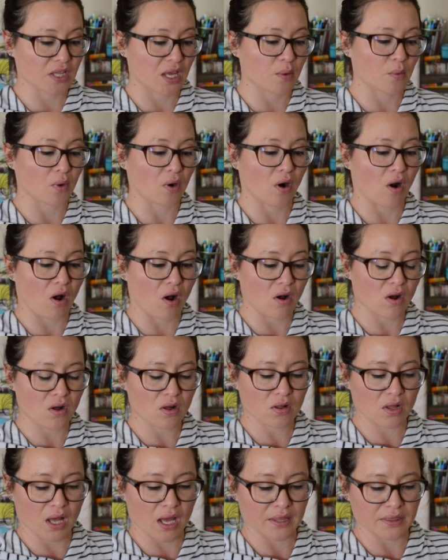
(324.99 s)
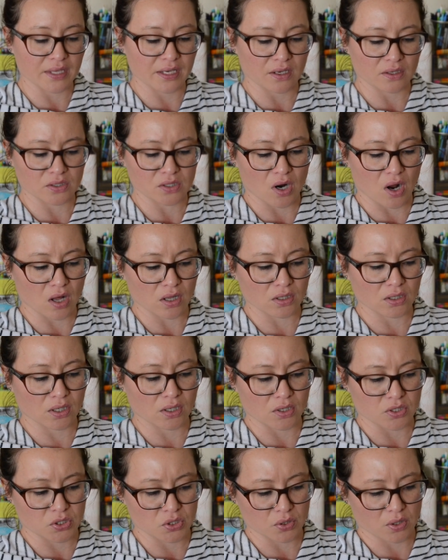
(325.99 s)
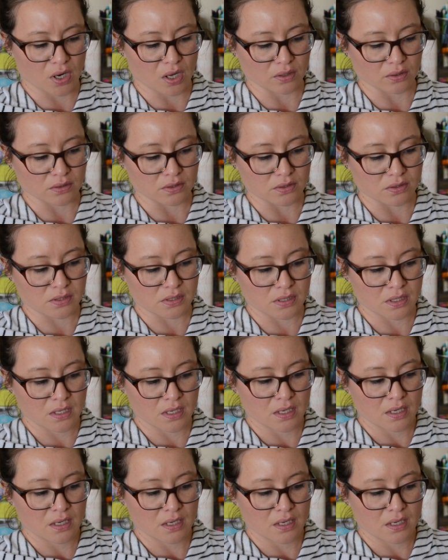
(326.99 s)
They were all, I think, $1 or $2.